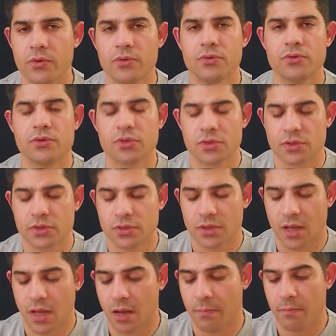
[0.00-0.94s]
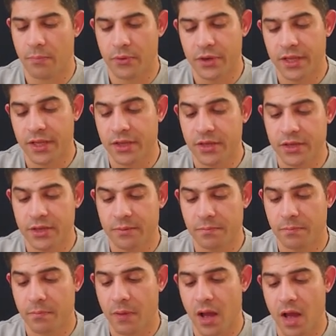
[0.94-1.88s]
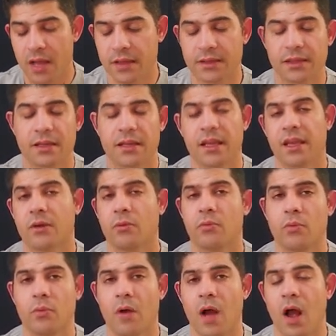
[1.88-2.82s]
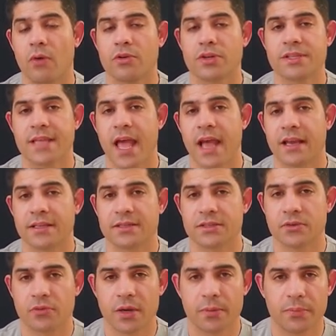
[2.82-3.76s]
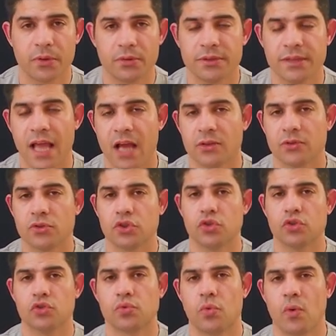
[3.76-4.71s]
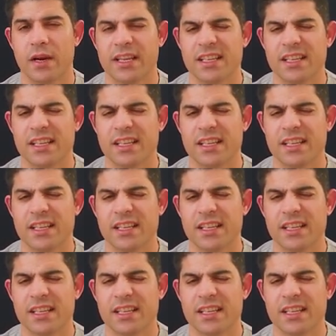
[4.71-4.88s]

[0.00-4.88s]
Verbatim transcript: we lose a pretty good pot, and our stack is crippled down to